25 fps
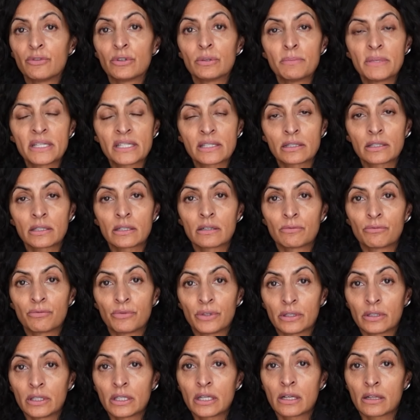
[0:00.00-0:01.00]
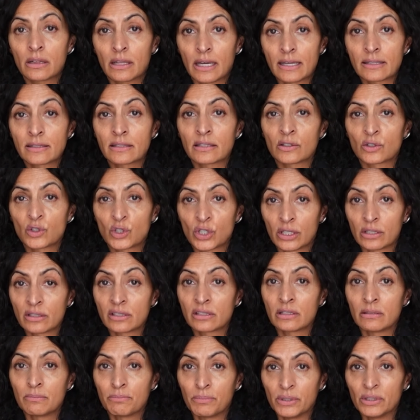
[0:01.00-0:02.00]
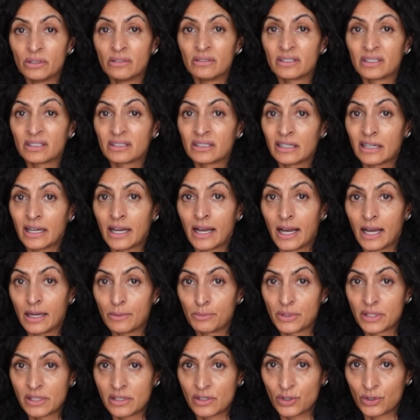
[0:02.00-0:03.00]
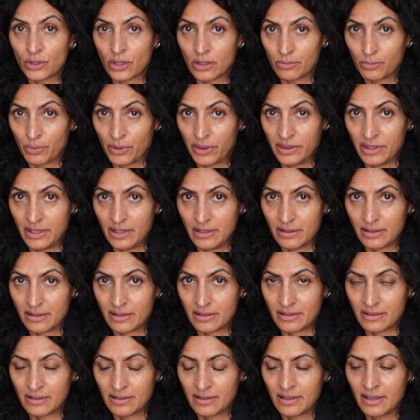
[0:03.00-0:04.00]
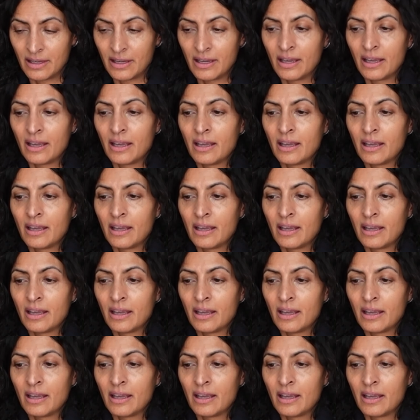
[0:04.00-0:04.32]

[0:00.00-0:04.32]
If you're missing a very classic Chelsea boot, I would start with these.